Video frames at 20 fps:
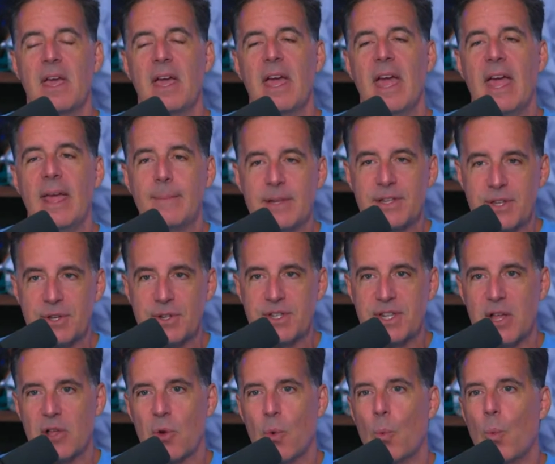Hey, Mr.
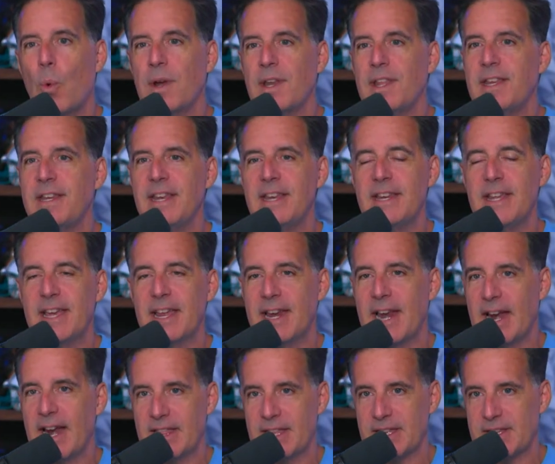Seller, what do you need to get
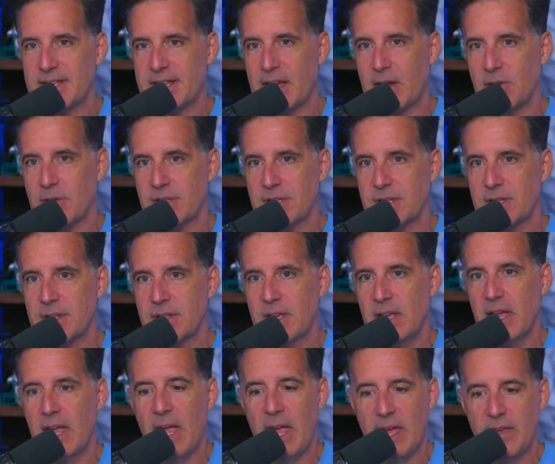out of this house?
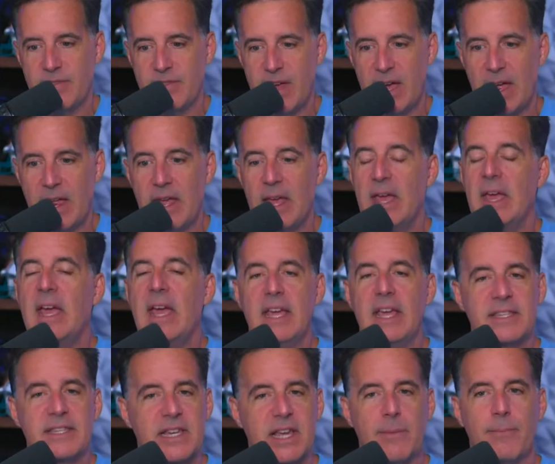That
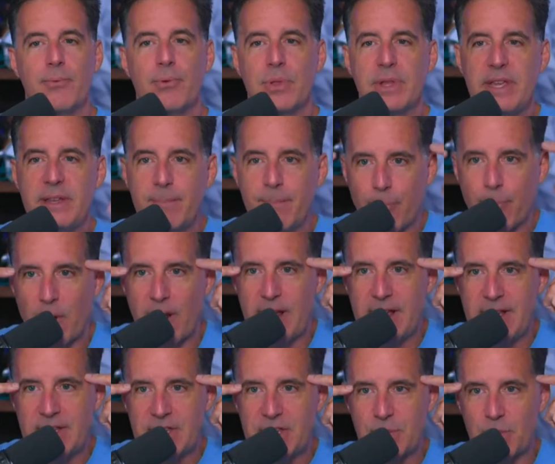it's complete
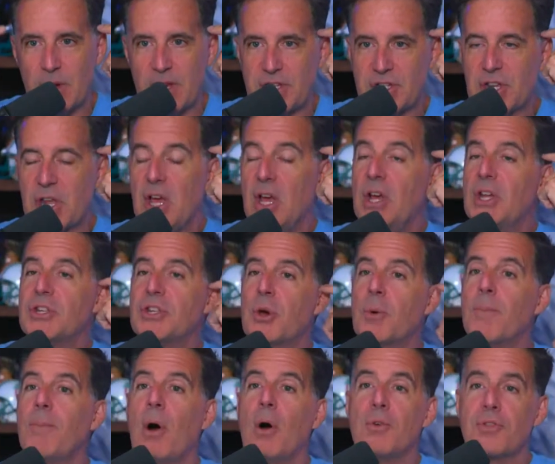brain switch. So
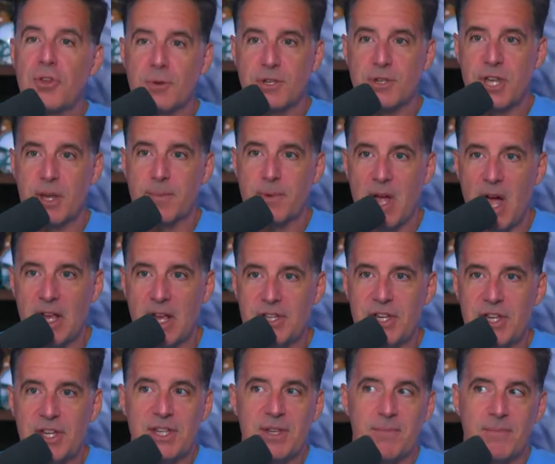both are
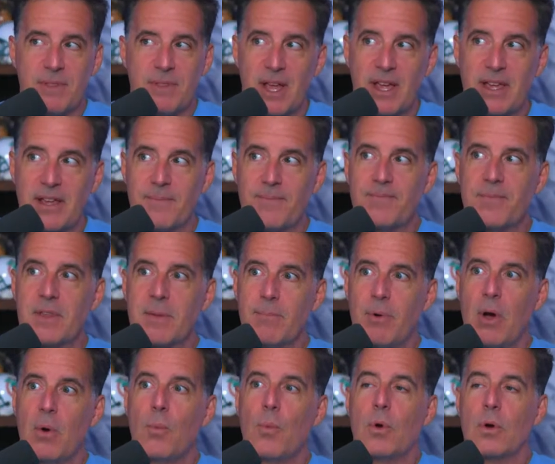subconscious,
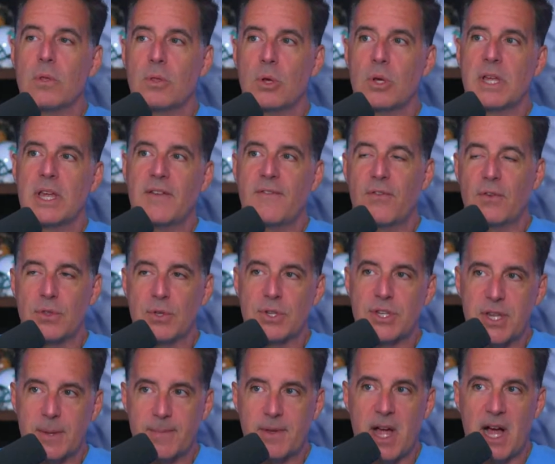but we're looking for their
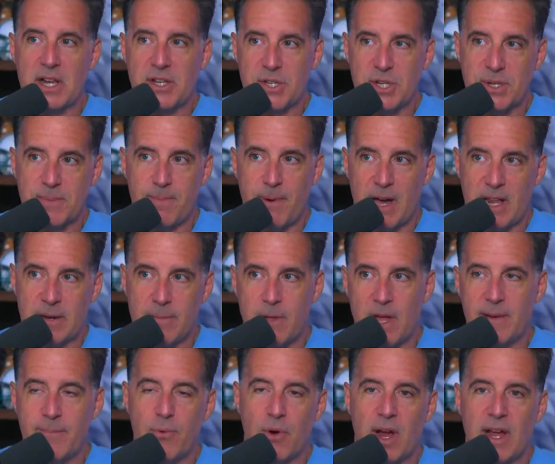subconscious bottom
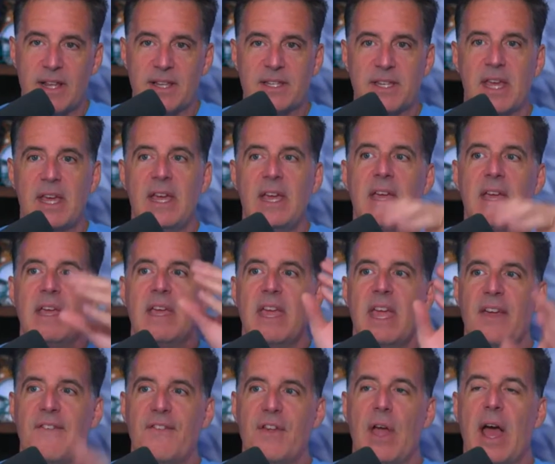line price.
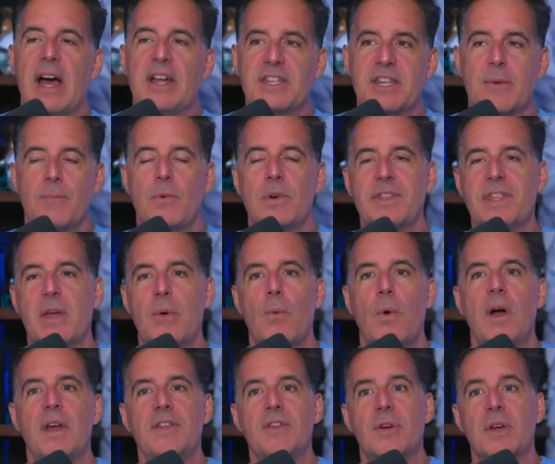If you ask them what they
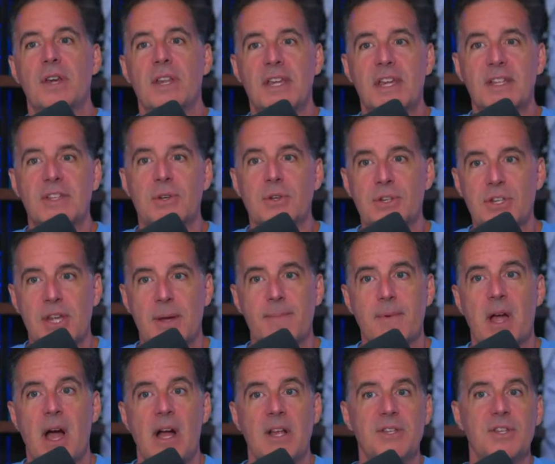want, you're going to get their
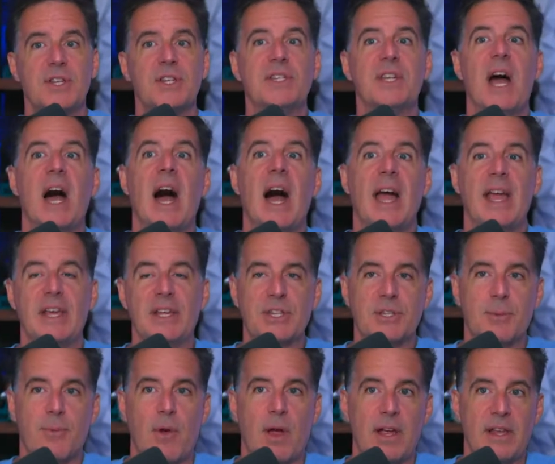subconscious
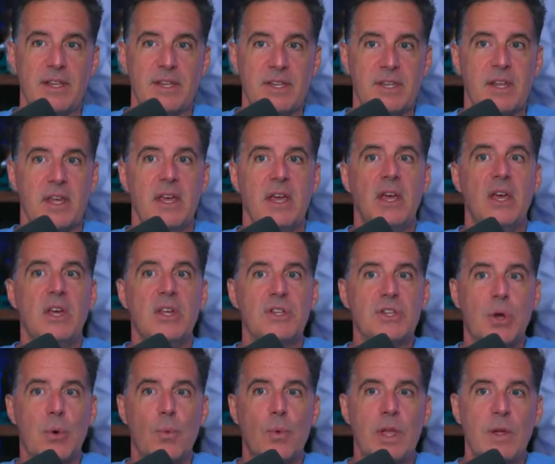highest price.
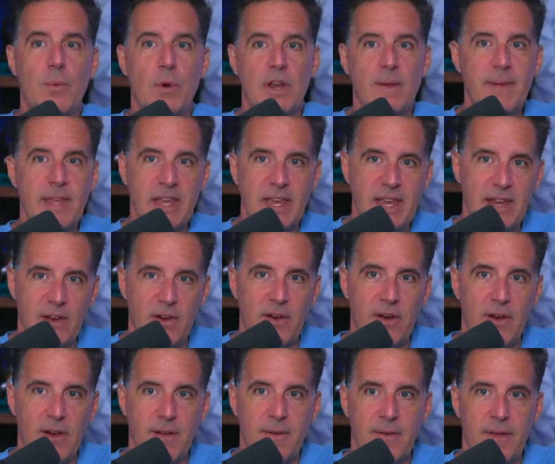So we want to be
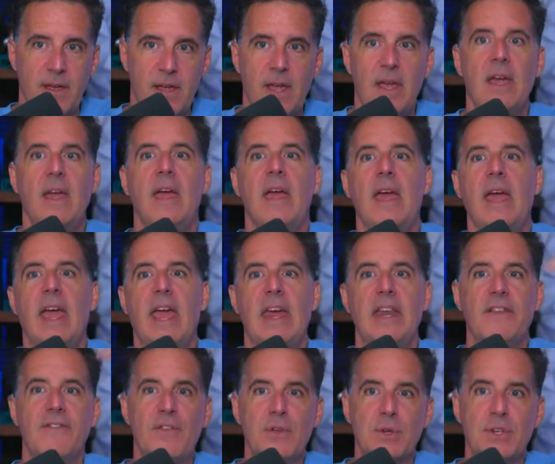here. And
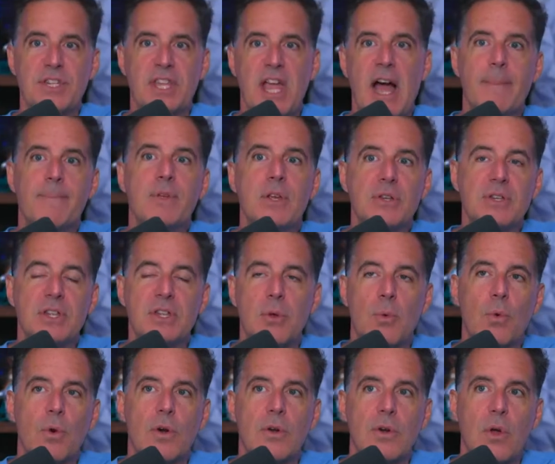if you stop using the
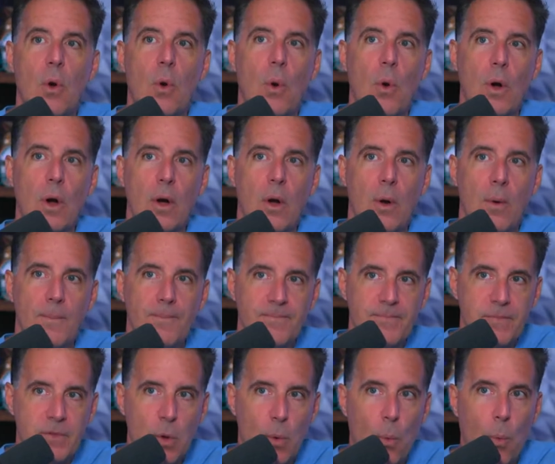word
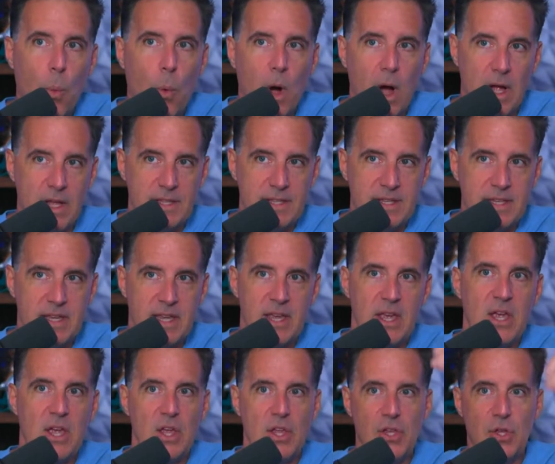want,
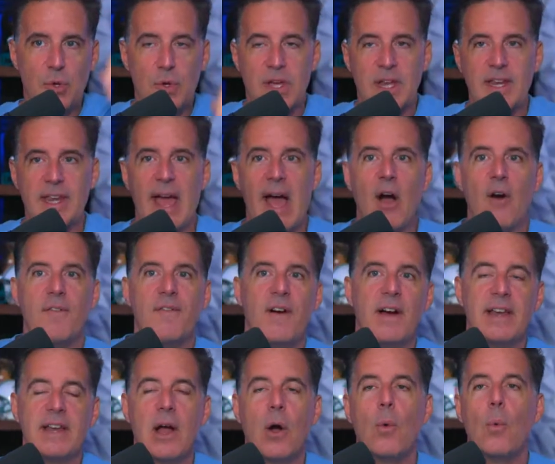you can now
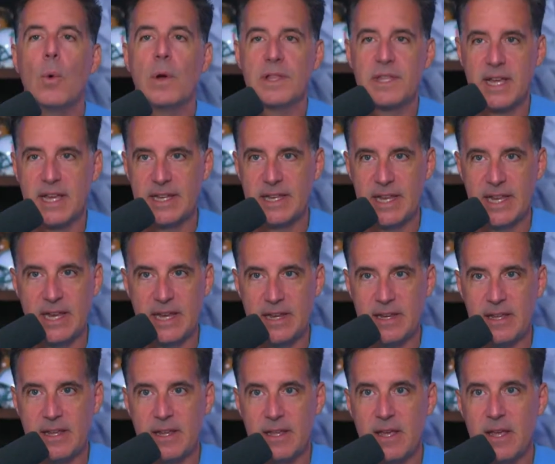find out what they need.
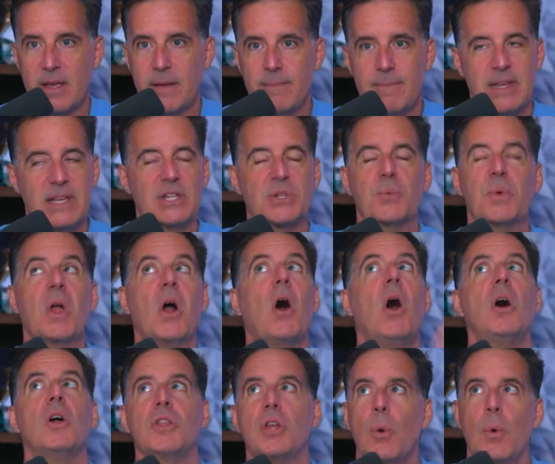Because we
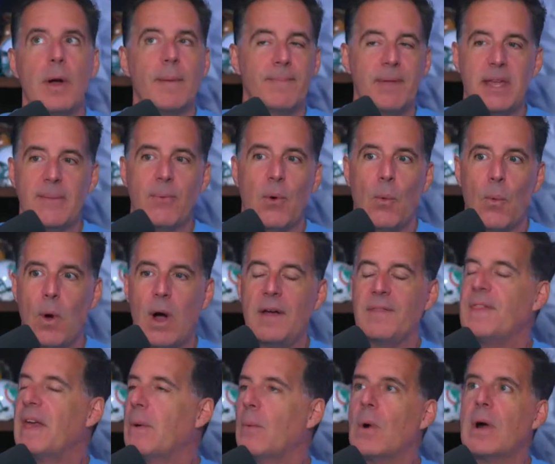all know what people want.
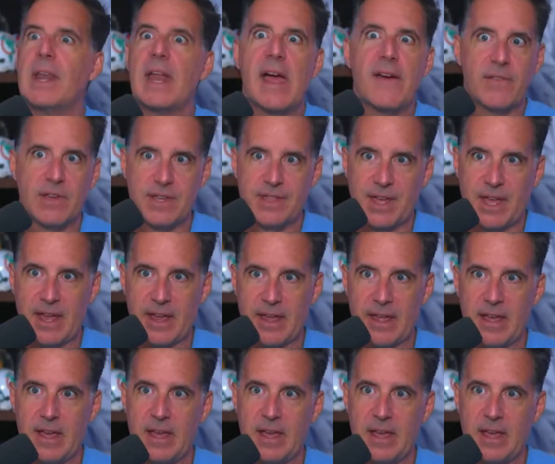They want everything.